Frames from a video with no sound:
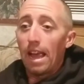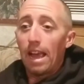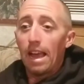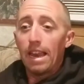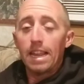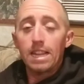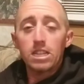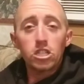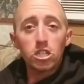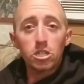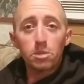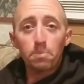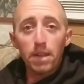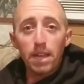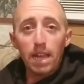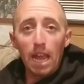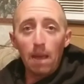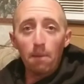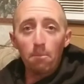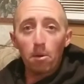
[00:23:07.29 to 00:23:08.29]
And it
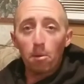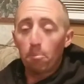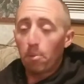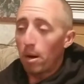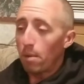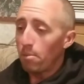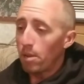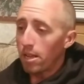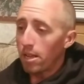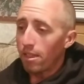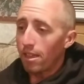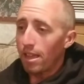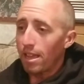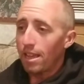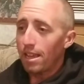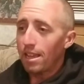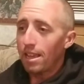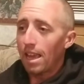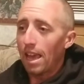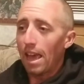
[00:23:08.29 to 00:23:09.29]
just became a public
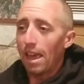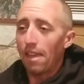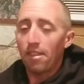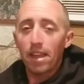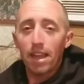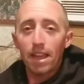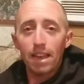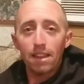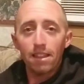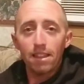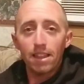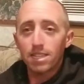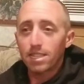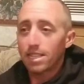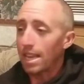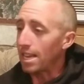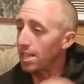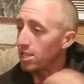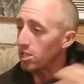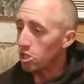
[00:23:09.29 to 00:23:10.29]
thing. And then
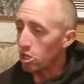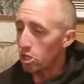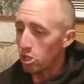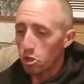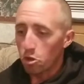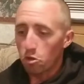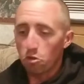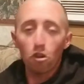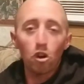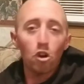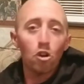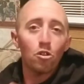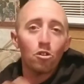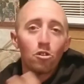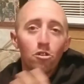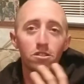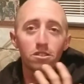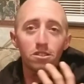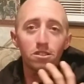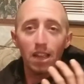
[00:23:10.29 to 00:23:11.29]
this has just
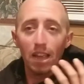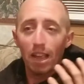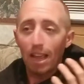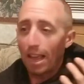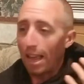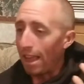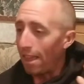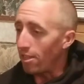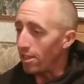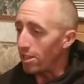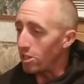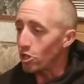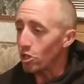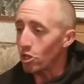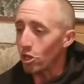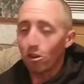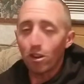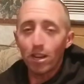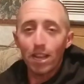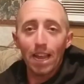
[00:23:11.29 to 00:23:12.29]
grown and
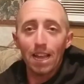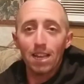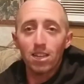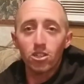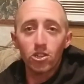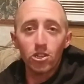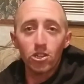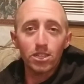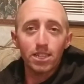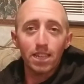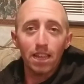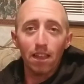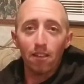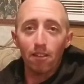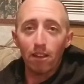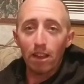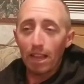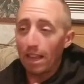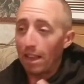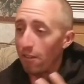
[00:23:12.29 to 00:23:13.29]
this journey has
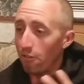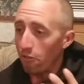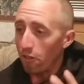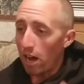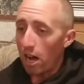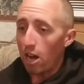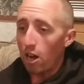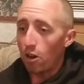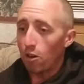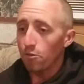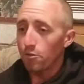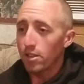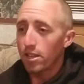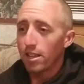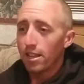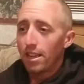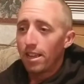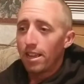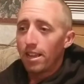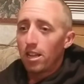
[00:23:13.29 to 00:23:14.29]
just uh,
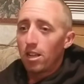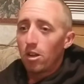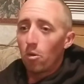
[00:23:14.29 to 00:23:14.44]
evolved